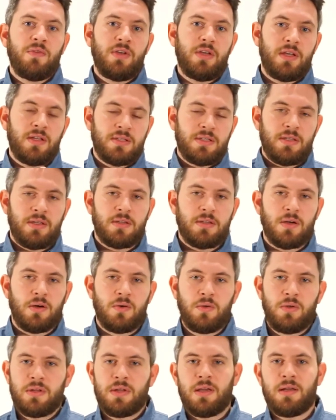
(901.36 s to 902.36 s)
we can see that
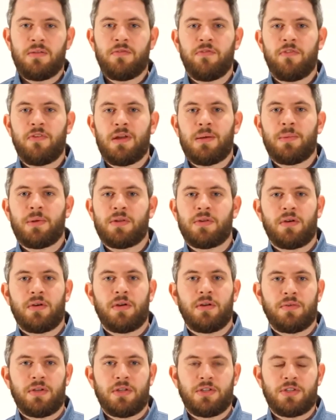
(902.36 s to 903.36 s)
only the
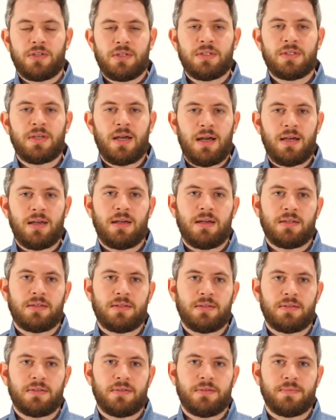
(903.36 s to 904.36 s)
inflammatory region is
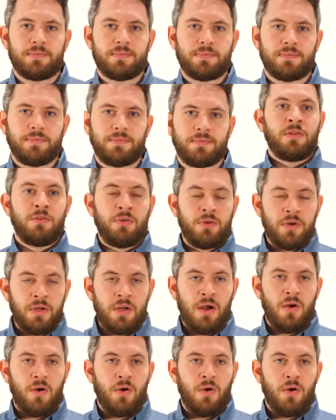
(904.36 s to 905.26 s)
highlighted. During